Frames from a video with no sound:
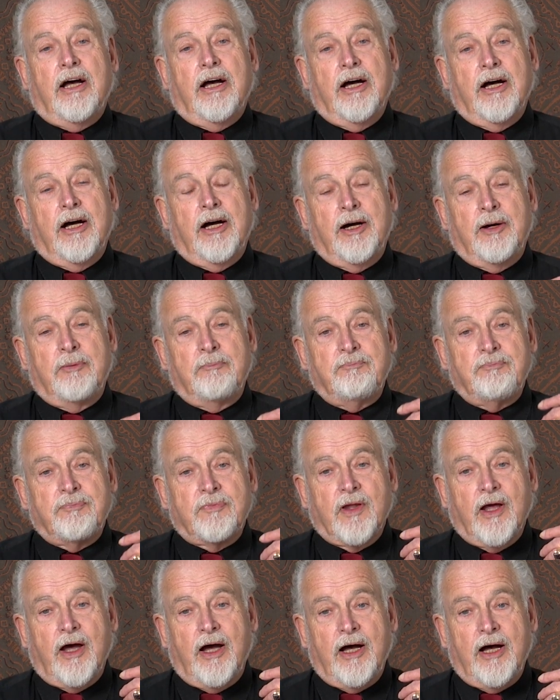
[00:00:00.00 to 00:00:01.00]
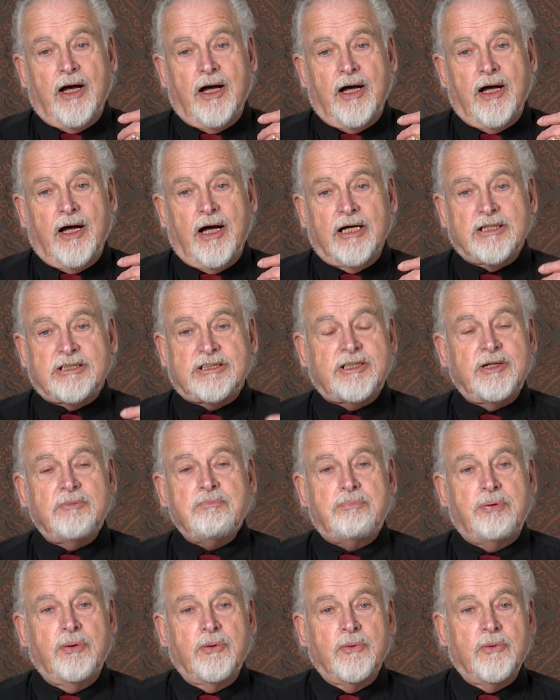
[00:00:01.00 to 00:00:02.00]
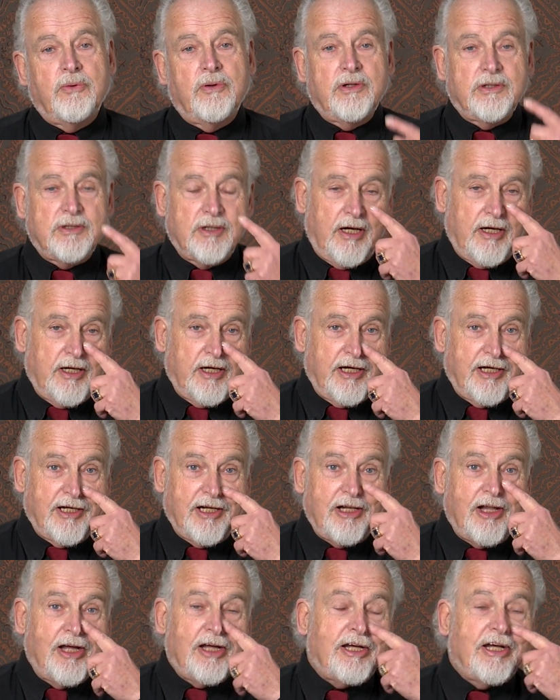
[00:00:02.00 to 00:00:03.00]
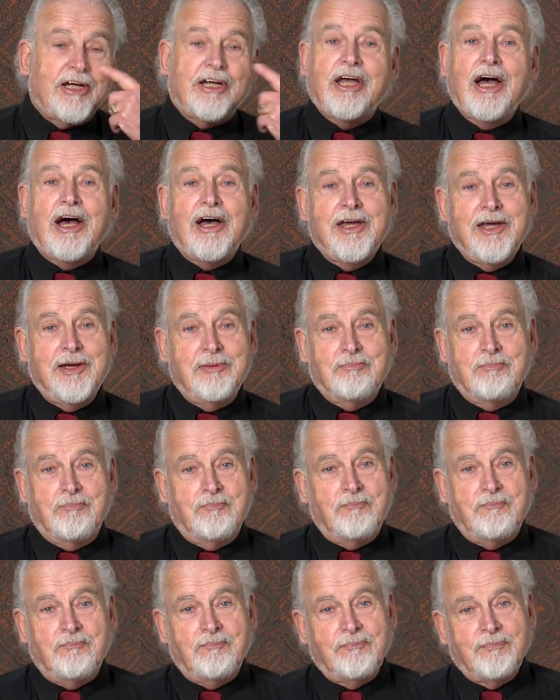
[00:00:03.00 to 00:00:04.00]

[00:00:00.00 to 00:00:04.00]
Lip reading: a simple, like a game.